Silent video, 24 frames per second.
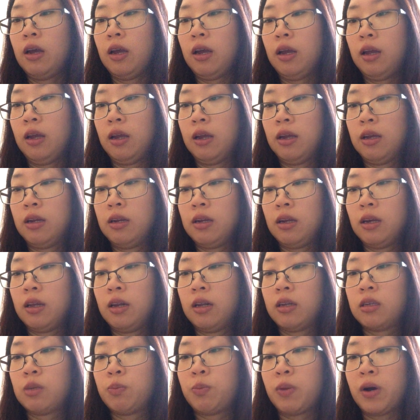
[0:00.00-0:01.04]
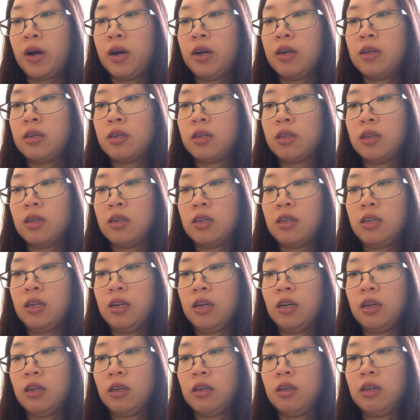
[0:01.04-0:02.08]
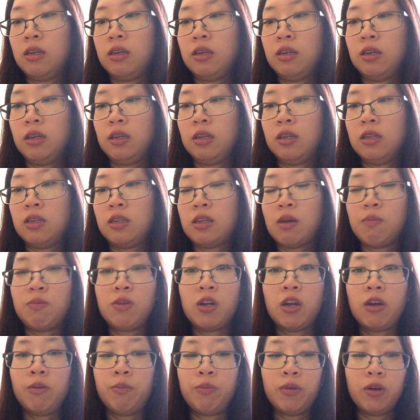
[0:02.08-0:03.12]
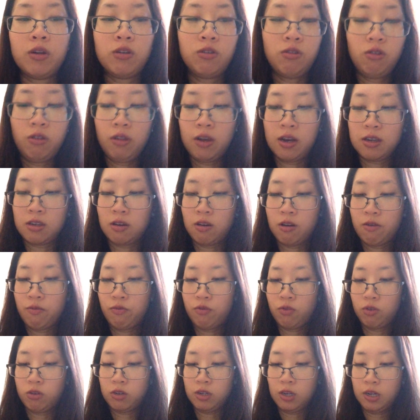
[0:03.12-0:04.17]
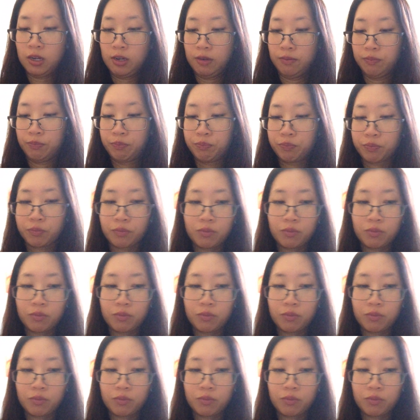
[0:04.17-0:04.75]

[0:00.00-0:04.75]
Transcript: and it expires this year in September 2014.